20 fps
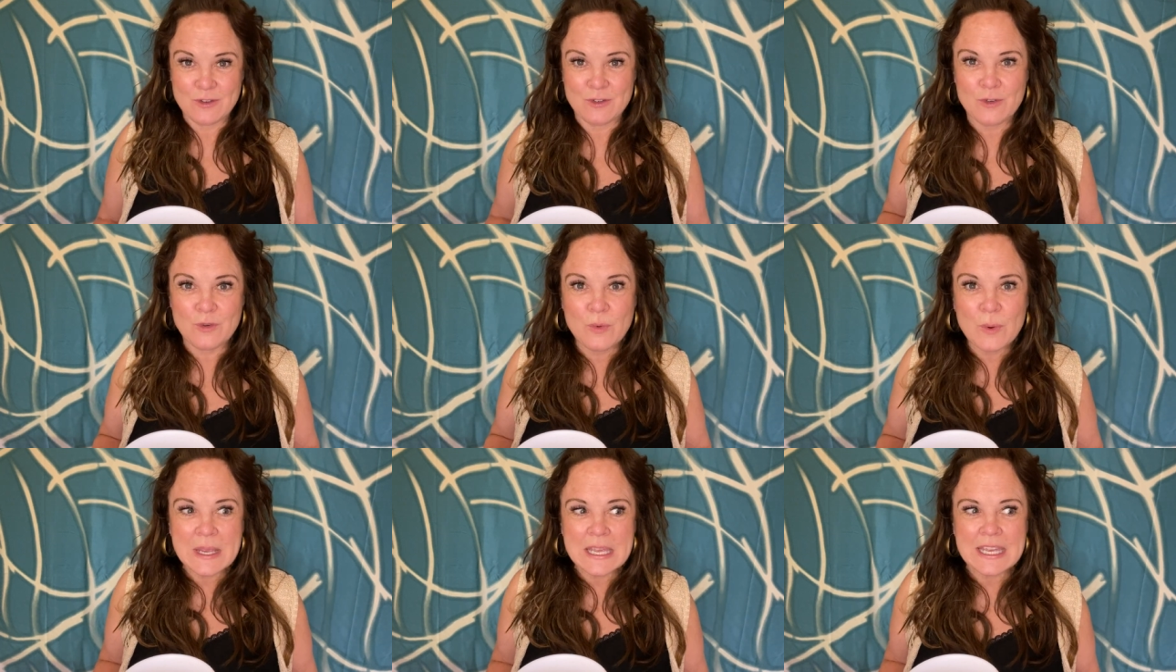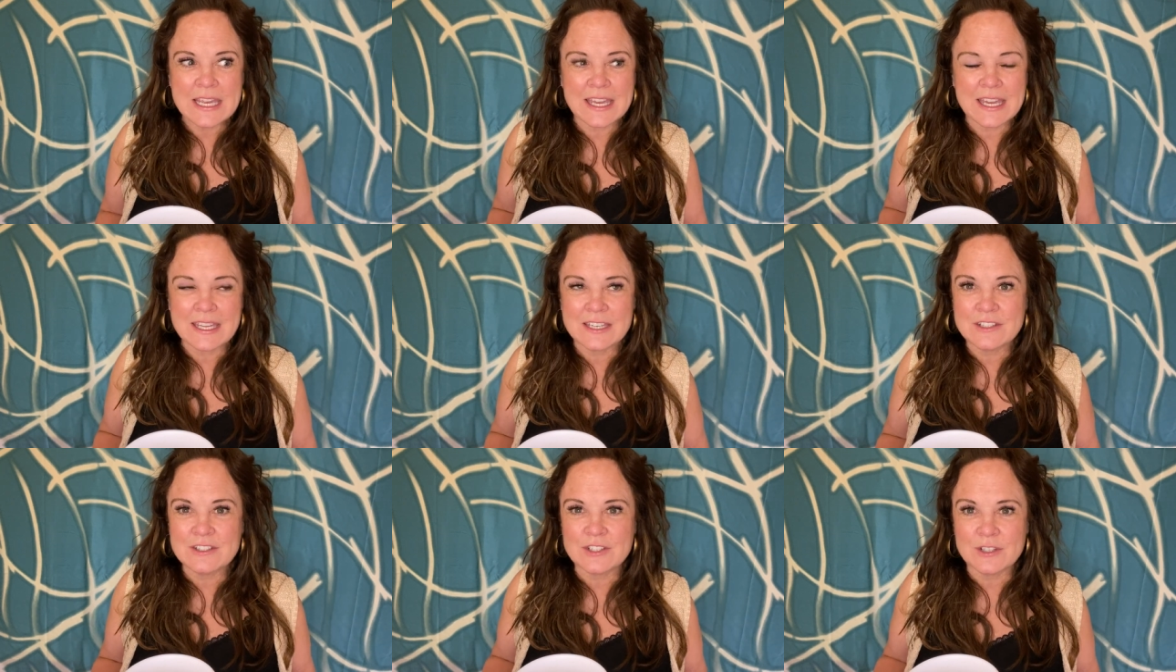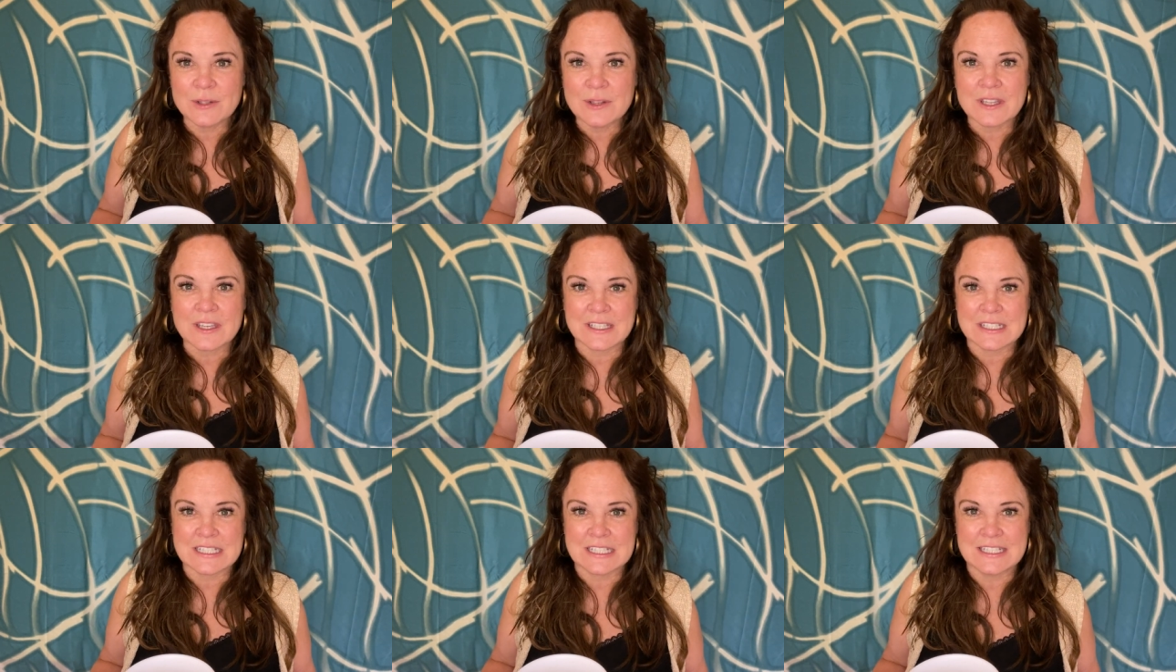We can do
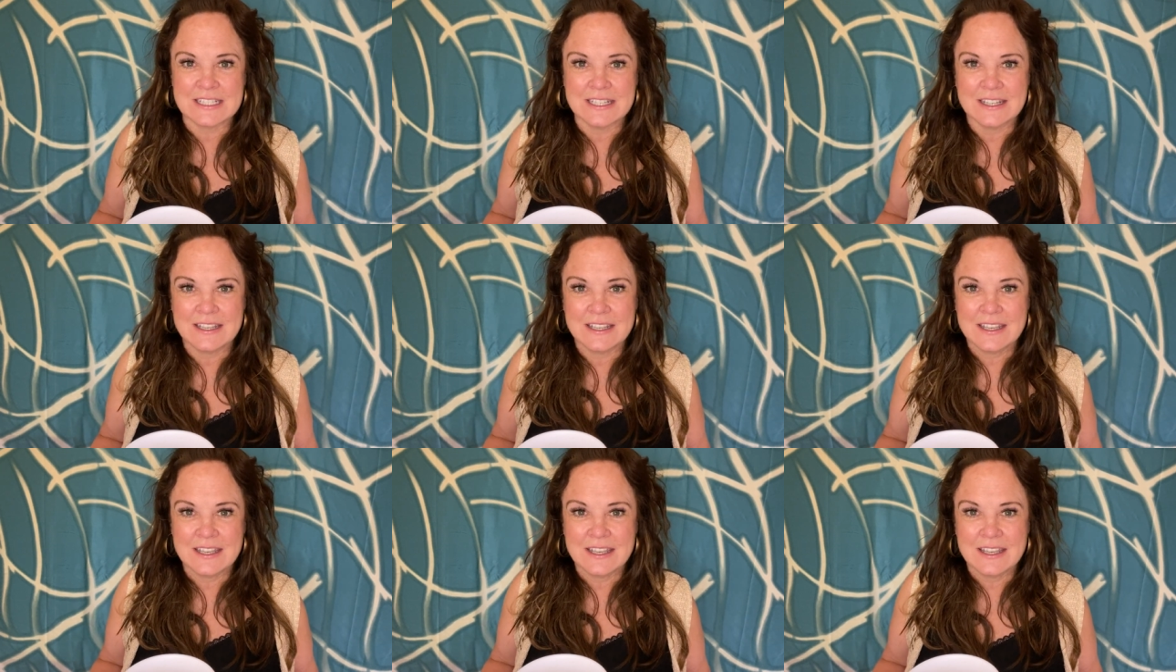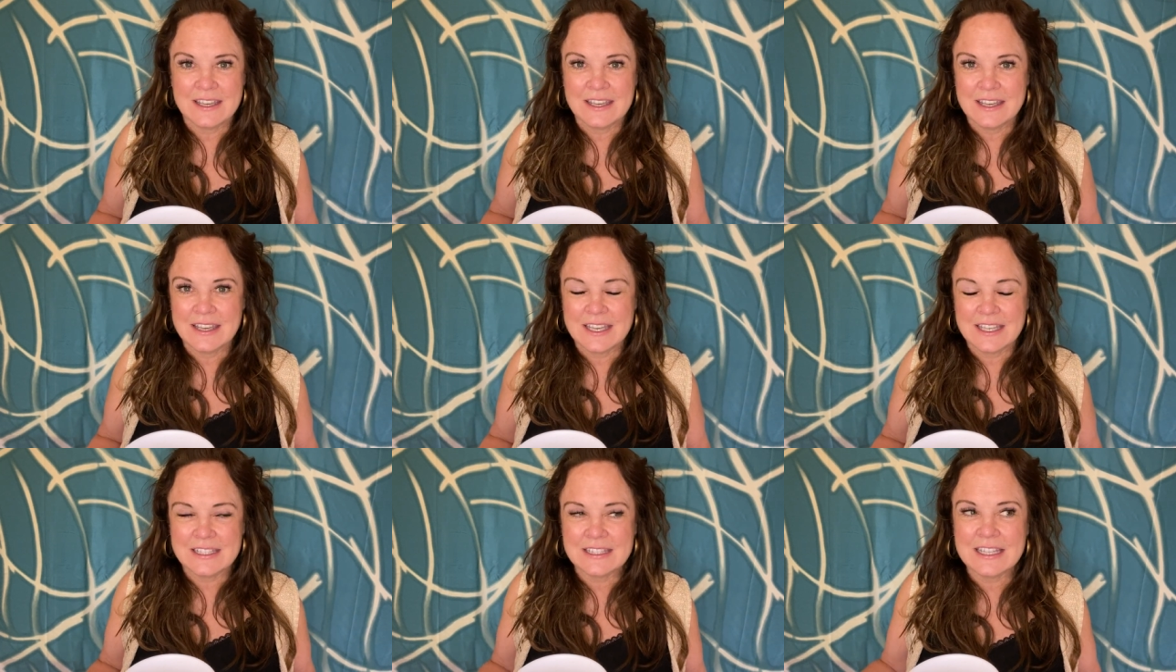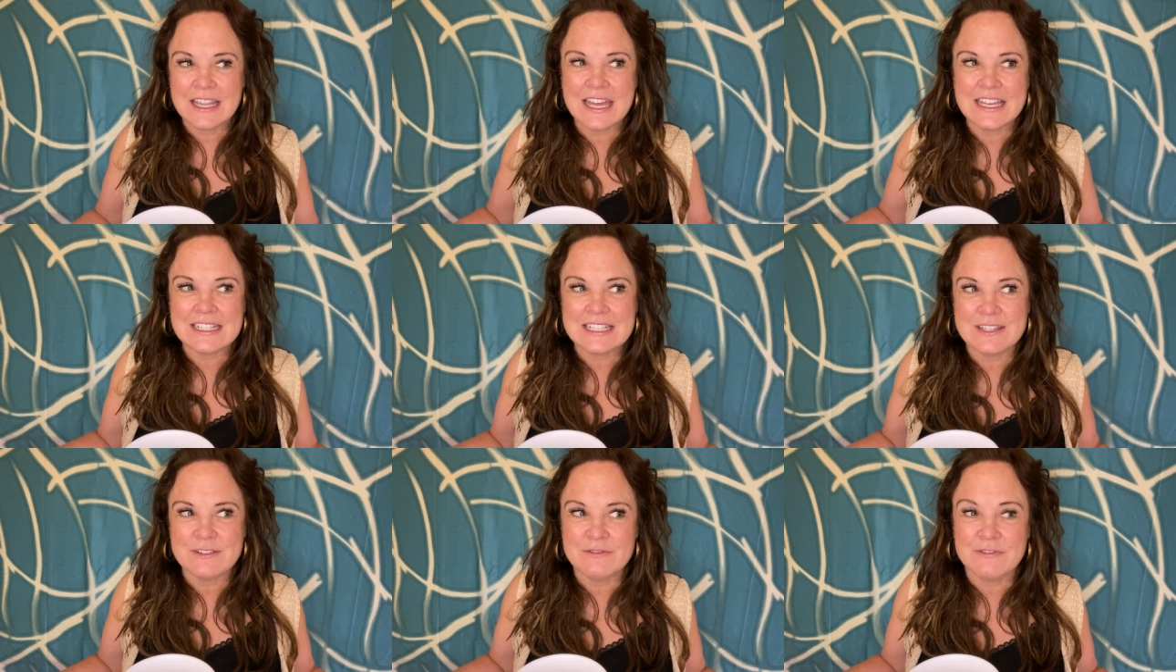this in
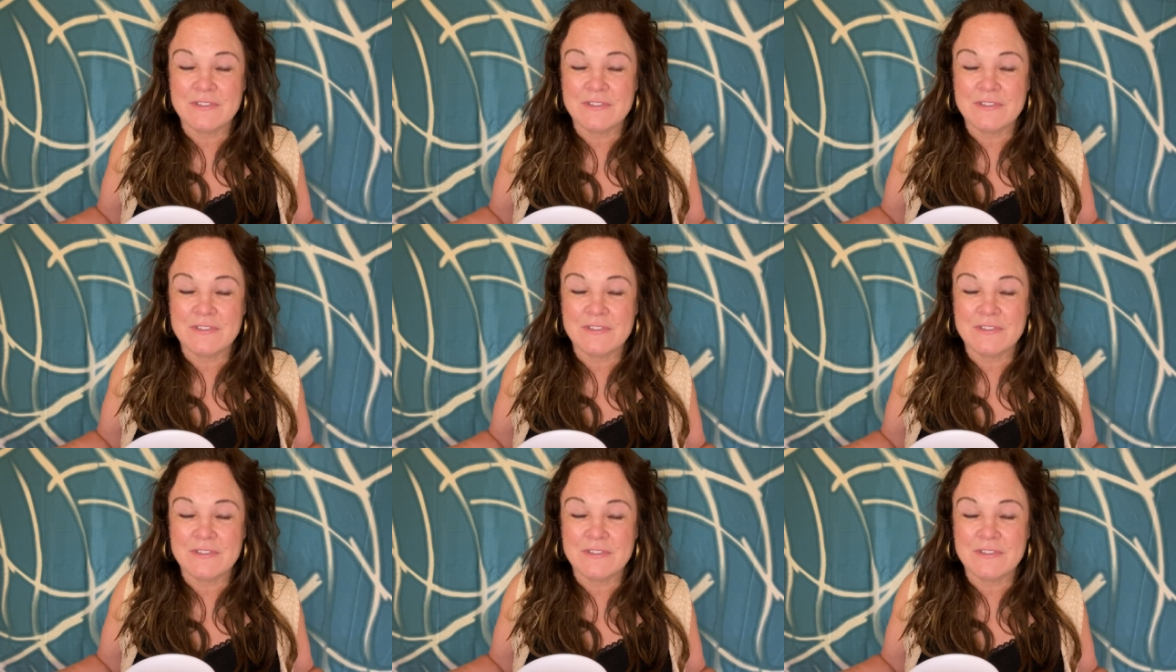less than